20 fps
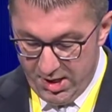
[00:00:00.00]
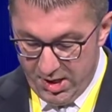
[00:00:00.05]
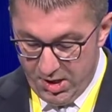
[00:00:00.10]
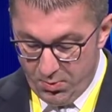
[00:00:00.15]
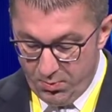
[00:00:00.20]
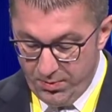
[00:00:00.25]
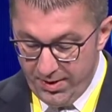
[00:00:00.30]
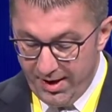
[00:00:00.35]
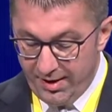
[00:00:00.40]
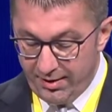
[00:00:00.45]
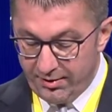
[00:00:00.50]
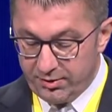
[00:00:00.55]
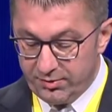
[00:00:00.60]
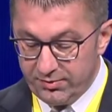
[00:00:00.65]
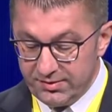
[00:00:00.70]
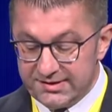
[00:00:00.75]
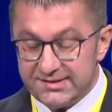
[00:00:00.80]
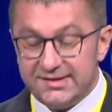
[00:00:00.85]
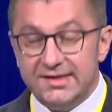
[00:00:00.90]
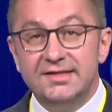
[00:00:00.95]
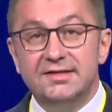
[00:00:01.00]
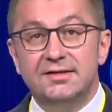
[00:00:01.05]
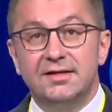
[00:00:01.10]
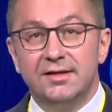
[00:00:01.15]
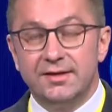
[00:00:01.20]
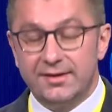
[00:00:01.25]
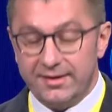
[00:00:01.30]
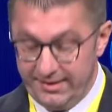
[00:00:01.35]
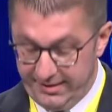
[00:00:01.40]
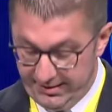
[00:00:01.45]
We are
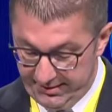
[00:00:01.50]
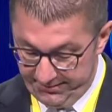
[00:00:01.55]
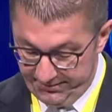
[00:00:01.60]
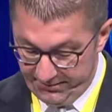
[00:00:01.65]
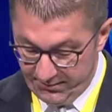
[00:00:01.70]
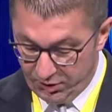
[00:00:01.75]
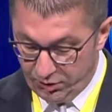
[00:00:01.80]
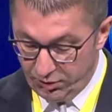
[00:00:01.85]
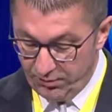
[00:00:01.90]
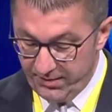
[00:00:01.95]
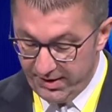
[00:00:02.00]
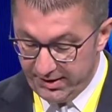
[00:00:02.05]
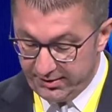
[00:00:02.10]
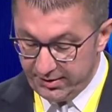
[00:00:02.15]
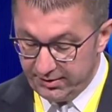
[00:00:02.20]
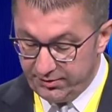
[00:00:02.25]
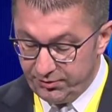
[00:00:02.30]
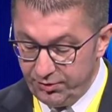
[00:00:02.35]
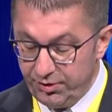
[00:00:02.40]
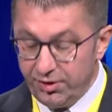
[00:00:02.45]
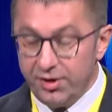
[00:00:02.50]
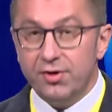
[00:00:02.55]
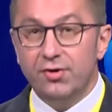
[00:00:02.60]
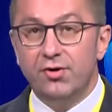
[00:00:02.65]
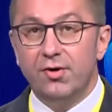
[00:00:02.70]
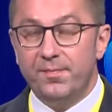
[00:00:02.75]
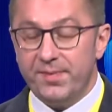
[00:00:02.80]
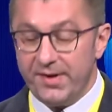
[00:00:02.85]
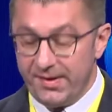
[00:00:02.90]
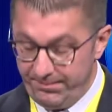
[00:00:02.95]
consistently committed to the
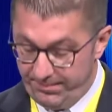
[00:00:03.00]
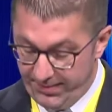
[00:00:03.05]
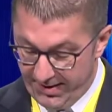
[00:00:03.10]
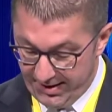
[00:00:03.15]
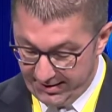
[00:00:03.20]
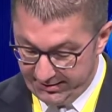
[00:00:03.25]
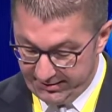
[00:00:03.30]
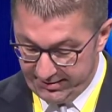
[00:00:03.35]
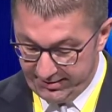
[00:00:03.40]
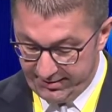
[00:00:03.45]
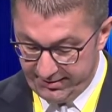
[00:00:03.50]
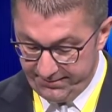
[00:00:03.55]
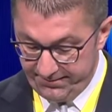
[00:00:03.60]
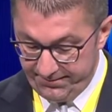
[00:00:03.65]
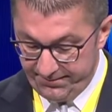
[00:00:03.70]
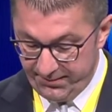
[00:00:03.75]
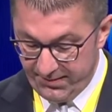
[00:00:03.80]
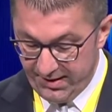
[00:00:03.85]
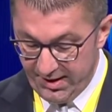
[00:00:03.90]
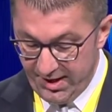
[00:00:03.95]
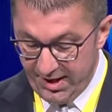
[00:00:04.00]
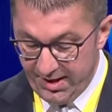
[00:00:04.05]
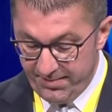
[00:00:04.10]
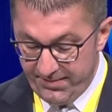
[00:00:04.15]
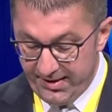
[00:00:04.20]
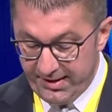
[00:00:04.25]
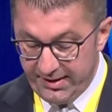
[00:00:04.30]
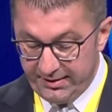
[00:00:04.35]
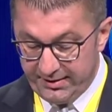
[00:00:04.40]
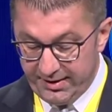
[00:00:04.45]
European path.
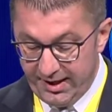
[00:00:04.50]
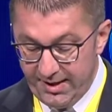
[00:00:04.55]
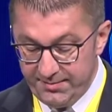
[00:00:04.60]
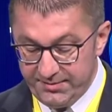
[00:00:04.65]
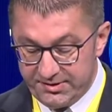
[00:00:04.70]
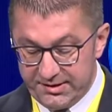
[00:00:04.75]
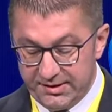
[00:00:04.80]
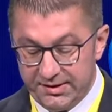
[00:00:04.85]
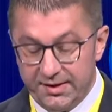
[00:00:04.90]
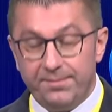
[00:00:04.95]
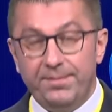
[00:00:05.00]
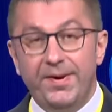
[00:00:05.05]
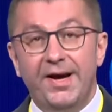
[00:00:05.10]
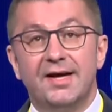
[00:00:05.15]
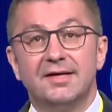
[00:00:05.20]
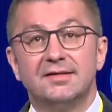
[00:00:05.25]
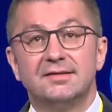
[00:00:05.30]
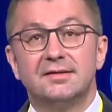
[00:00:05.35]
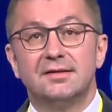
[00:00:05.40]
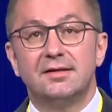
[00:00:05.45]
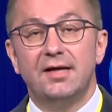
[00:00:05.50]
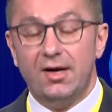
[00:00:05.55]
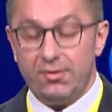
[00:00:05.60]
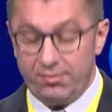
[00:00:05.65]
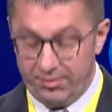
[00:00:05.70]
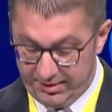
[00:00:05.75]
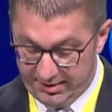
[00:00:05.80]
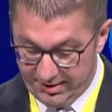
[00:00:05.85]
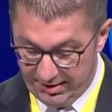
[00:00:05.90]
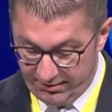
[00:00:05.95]
Many times in the past,
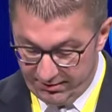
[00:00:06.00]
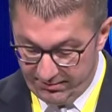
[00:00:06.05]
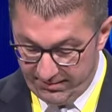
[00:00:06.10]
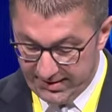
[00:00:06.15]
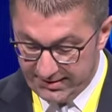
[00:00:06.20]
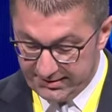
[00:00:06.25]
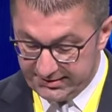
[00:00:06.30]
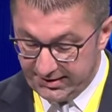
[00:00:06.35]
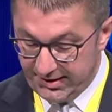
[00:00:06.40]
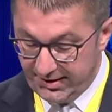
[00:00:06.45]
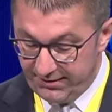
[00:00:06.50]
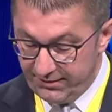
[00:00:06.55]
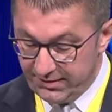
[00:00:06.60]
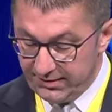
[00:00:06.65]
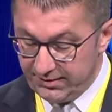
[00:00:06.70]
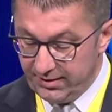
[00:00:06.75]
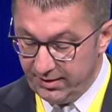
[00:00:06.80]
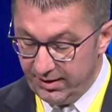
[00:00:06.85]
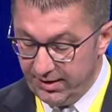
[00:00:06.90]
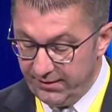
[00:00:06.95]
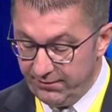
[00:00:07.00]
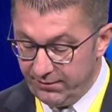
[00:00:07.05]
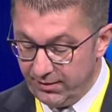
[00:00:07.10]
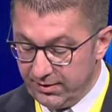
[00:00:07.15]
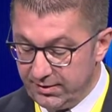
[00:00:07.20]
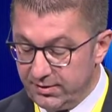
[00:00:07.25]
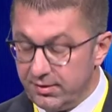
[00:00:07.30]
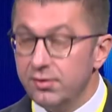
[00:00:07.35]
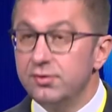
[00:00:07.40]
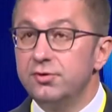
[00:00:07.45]
our governments haven't
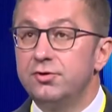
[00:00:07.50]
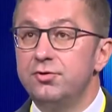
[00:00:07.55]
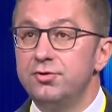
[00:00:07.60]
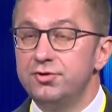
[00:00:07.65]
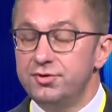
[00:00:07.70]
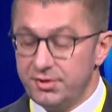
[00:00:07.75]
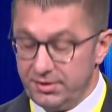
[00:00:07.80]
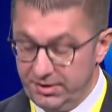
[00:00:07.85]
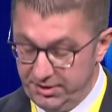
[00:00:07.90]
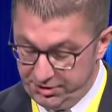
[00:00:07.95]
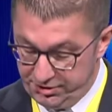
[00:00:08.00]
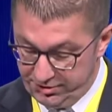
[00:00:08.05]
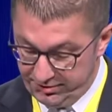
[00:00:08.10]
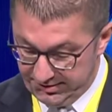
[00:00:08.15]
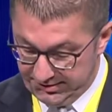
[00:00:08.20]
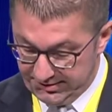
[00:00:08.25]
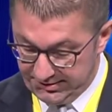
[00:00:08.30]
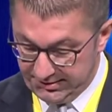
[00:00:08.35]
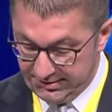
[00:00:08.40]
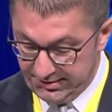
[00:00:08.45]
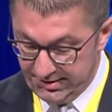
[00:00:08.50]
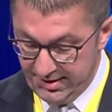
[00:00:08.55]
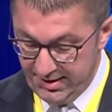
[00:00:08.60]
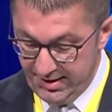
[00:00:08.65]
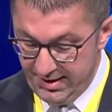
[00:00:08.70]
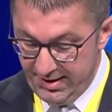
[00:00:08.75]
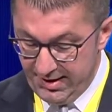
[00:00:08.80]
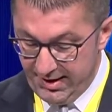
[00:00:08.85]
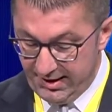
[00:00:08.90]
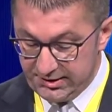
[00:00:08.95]
delivered on crucial issues,
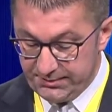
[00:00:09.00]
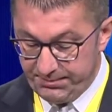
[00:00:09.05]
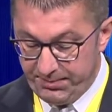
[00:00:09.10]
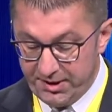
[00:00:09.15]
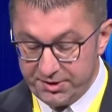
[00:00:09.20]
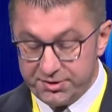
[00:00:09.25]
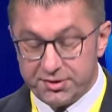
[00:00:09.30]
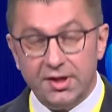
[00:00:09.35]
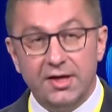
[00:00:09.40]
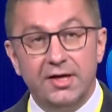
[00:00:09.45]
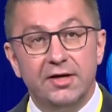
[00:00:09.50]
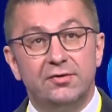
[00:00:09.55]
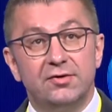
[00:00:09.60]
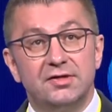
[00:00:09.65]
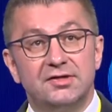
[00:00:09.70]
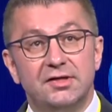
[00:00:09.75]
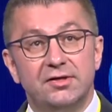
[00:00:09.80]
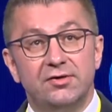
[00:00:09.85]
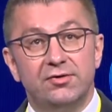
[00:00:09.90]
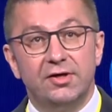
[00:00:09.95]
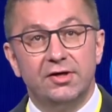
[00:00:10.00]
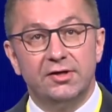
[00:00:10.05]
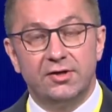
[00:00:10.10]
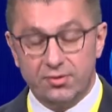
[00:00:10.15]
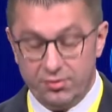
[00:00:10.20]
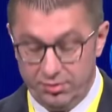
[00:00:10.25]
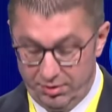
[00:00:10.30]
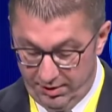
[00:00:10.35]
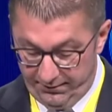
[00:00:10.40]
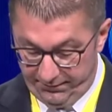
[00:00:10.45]
especially considering the
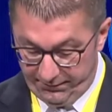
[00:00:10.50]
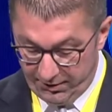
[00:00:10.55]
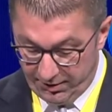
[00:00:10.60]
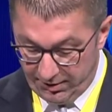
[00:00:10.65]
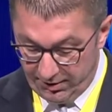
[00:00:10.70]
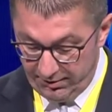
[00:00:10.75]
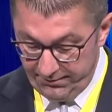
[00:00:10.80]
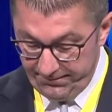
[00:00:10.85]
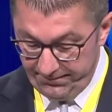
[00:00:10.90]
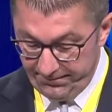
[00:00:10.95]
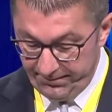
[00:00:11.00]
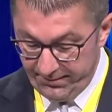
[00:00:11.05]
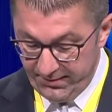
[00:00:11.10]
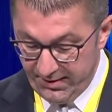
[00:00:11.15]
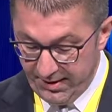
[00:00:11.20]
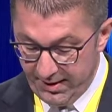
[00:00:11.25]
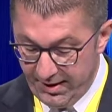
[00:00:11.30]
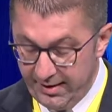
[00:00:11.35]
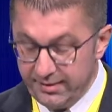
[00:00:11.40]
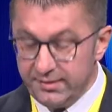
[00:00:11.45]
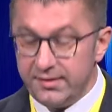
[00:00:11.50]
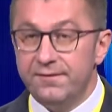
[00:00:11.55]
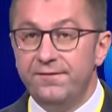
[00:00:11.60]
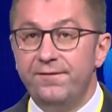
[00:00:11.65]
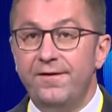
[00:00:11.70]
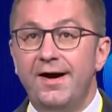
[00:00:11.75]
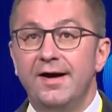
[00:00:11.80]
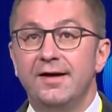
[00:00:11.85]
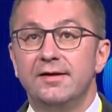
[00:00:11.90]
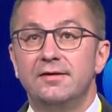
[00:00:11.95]
rule of law and the
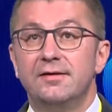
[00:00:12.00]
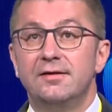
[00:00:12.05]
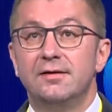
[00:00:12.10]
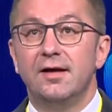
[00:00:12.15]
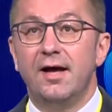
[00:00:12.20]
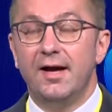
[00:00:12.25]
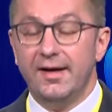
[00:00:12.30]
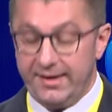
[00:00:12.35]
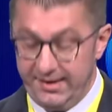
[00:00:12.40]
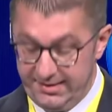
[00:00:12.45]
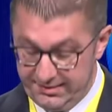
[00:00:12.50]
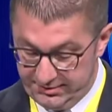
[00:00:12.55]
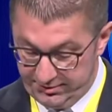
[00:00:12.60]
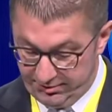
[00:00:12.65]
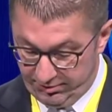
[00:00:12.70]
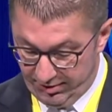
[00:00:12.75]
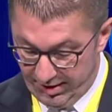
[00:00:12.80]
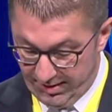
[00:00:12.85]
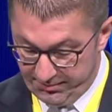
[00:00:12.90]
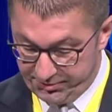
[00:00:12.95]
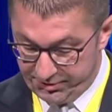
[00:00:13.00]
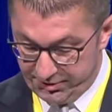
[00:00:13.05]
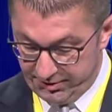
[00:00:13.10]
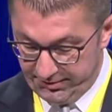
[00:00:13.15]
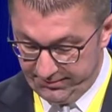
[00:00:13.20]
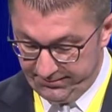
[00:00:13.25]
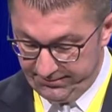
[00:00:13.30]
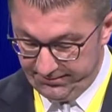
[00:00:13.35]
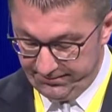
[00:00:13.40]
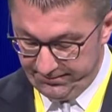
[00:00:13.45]
fight against corruption.
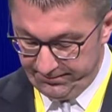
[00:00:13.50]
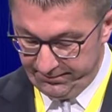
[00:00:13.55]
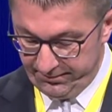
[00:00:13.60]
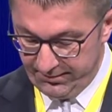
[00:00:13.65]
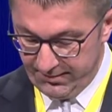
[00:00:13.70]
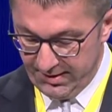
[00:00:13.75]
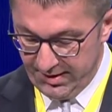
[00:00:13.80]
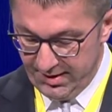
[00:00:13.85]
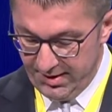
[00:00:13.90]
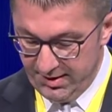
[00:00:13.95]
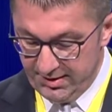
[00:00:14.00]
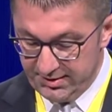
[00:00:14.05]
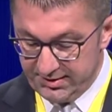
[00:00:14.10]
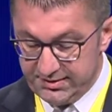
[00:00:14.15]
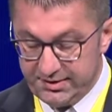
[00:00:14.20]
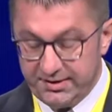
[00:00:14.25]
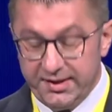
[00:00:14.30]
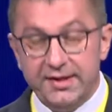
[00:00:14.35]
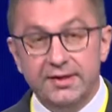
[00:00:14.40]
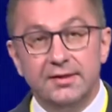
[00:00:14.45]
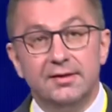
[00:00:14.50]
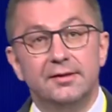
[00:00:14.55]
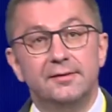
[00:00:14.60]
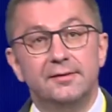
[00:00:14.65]
Still,